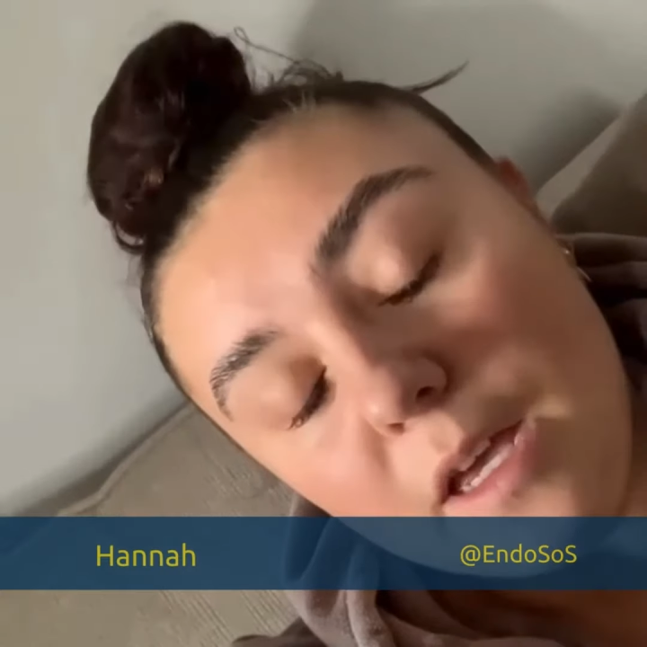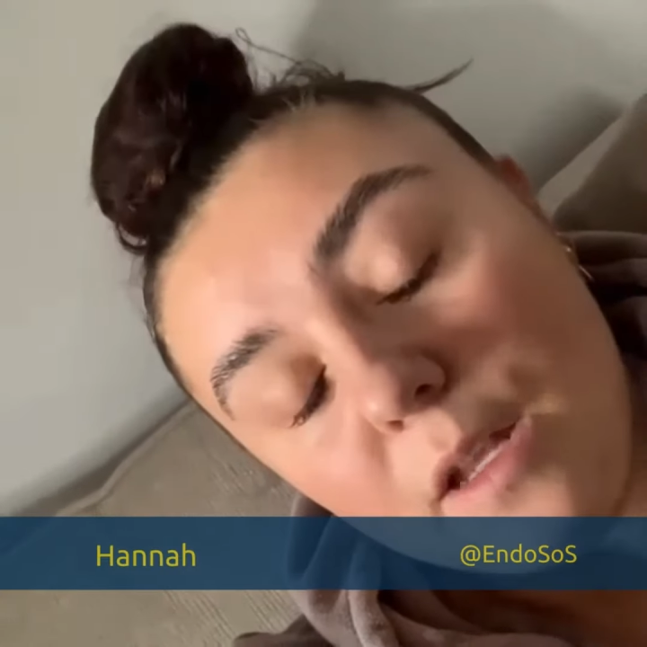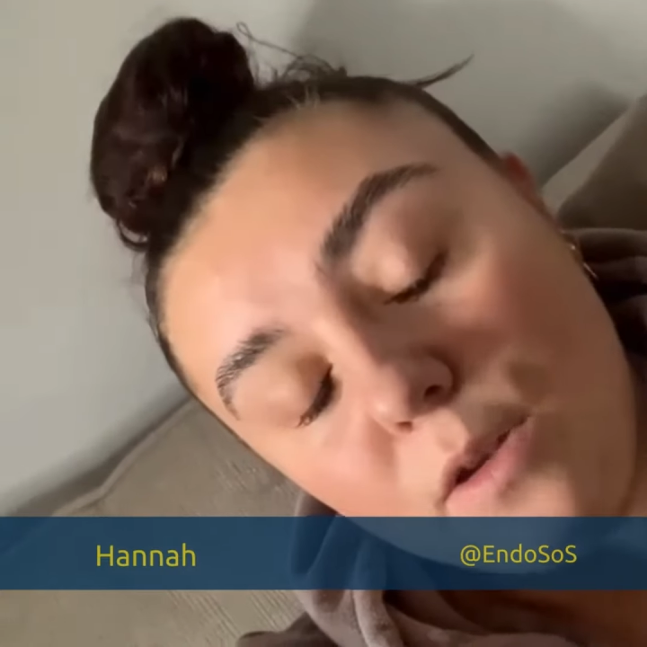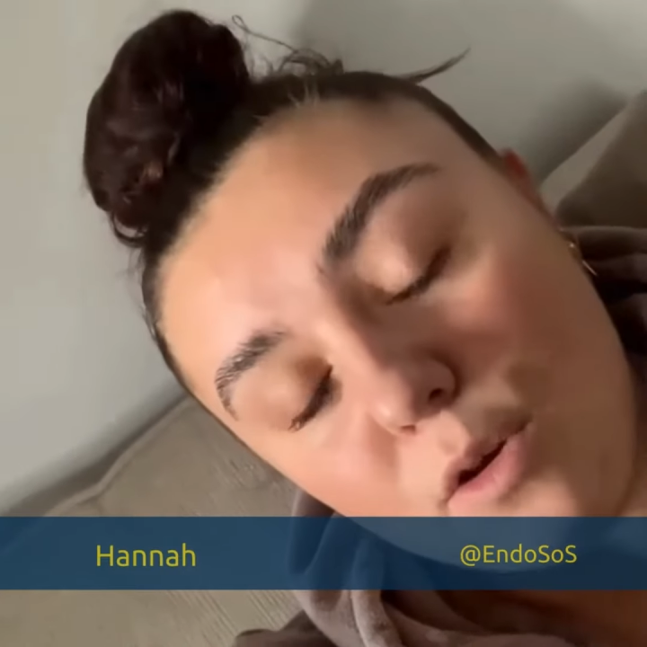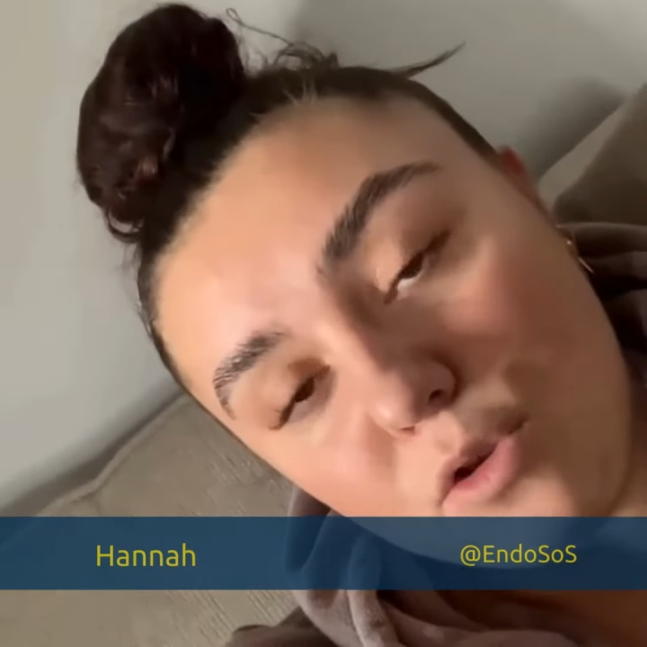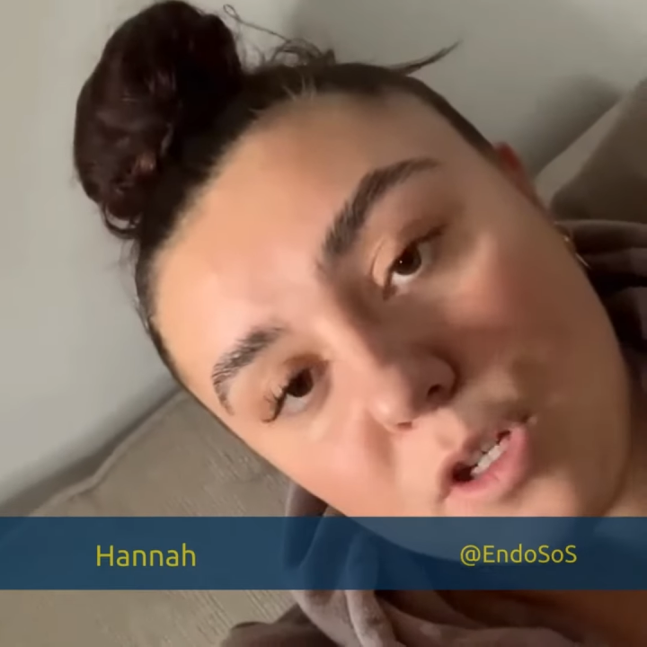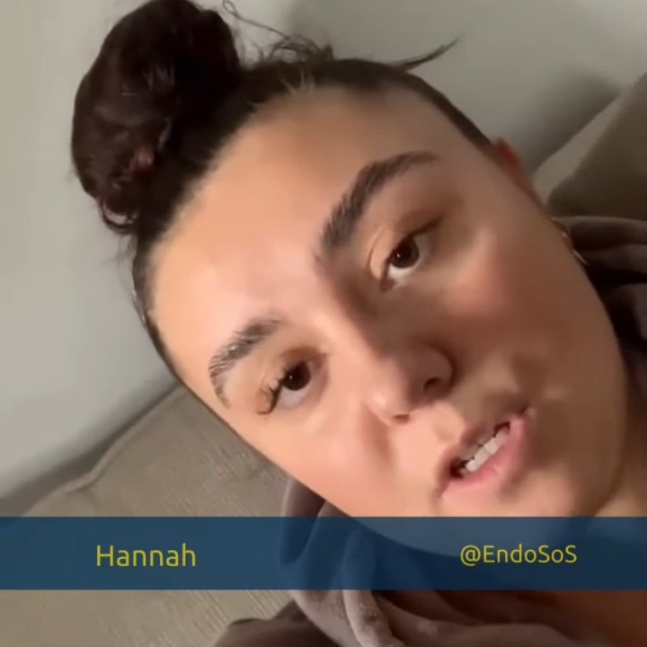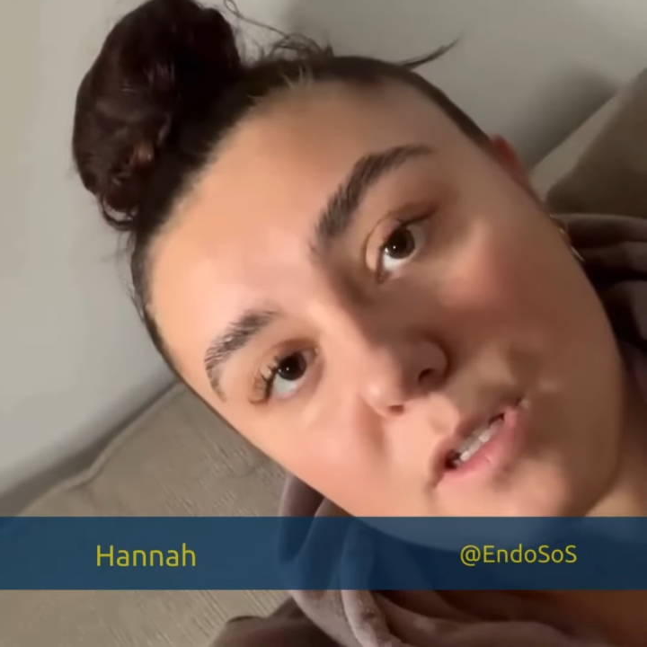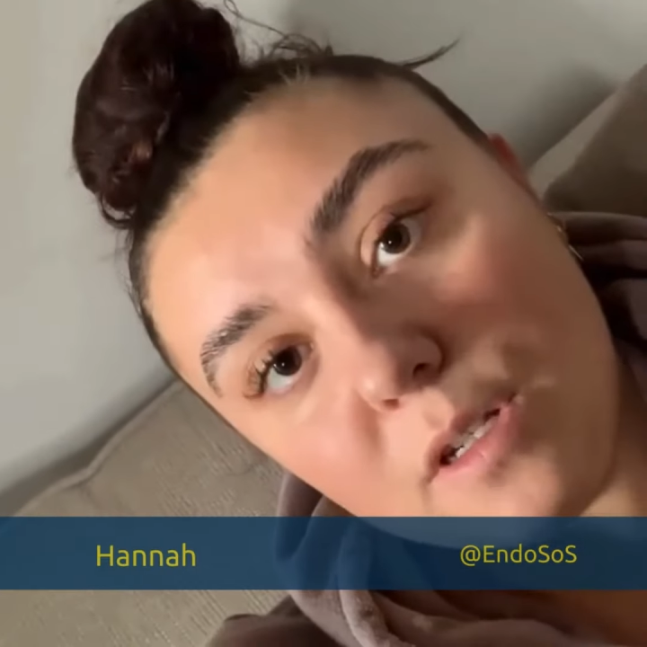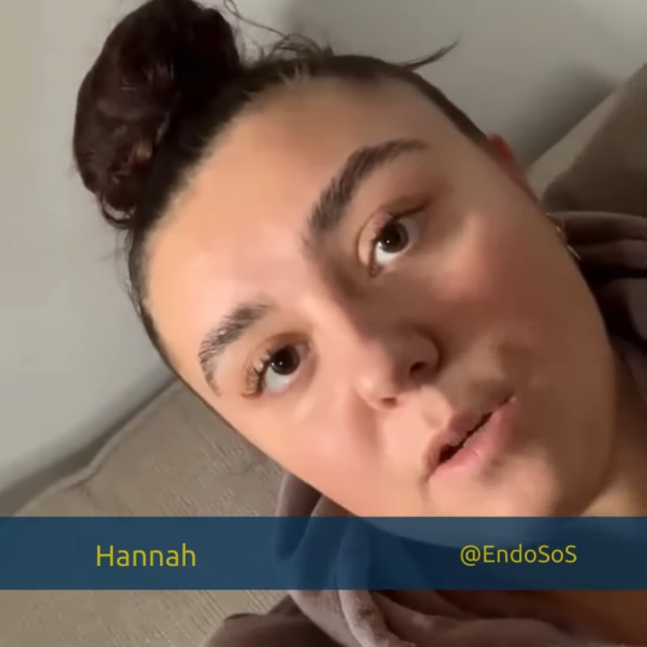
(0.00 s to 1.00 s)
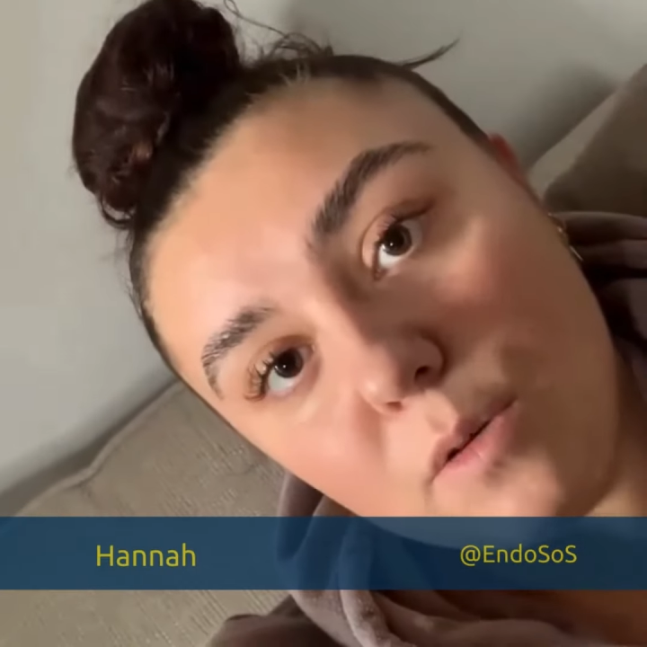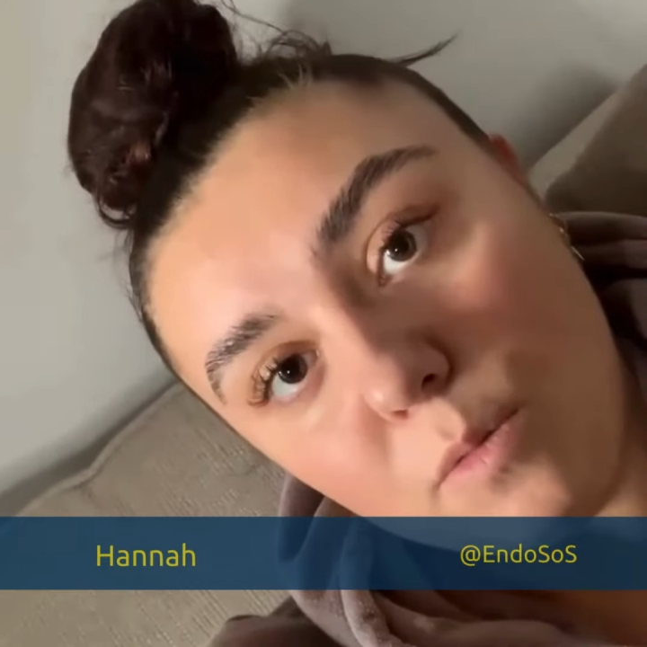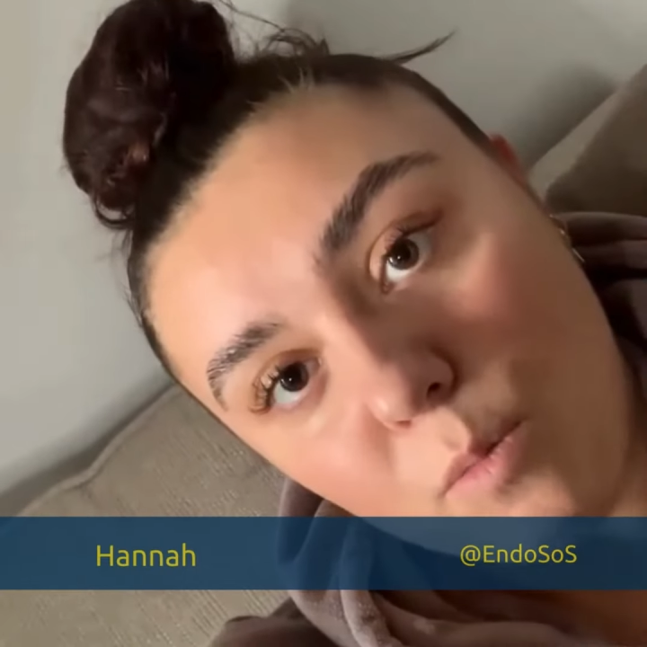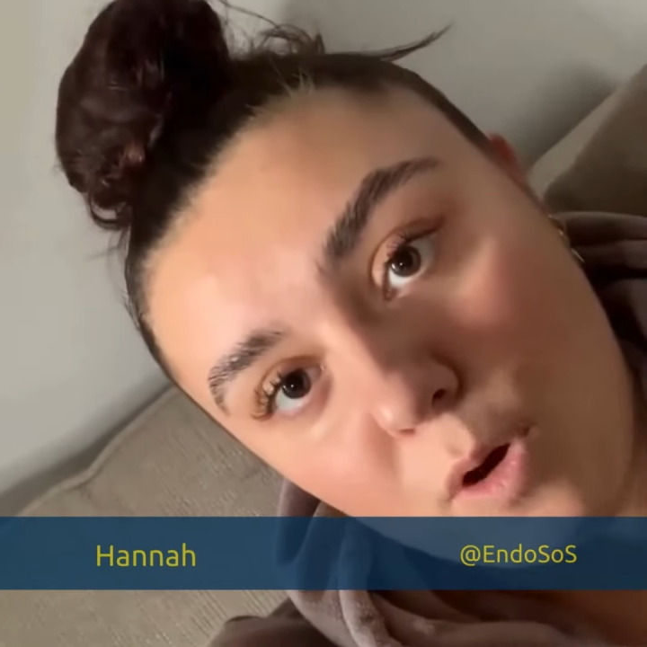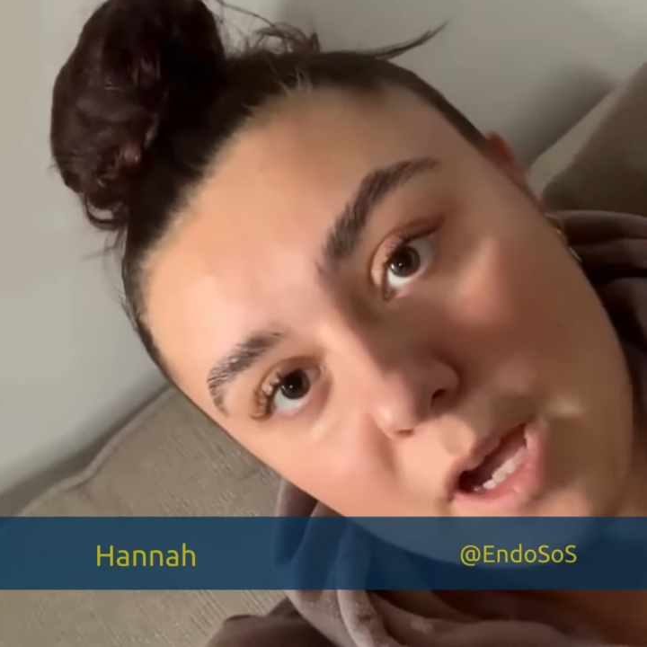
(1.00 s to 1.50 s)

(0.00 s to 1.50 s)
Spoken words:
not just what